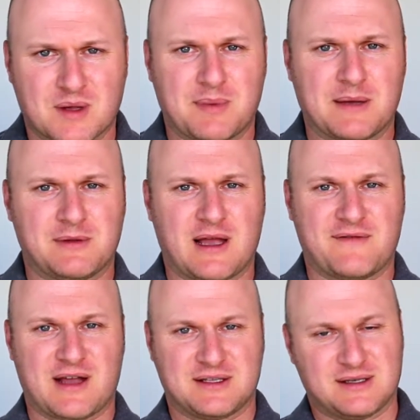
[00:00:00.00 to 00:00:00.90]
people have
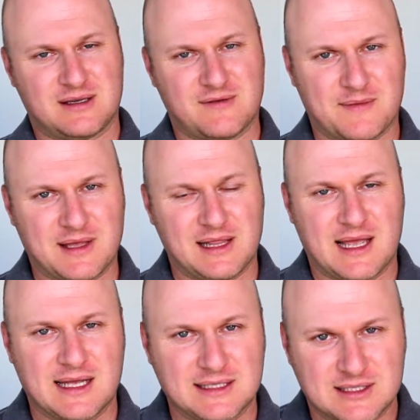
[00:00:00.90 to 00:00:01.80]
had to give up their
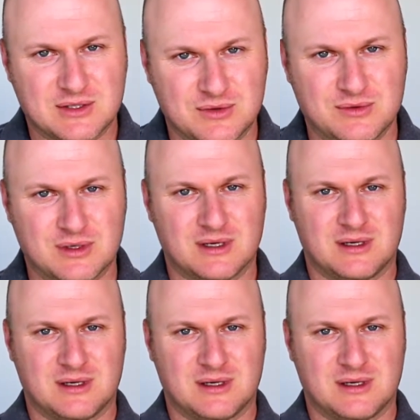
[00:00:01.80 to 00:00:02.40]
lands to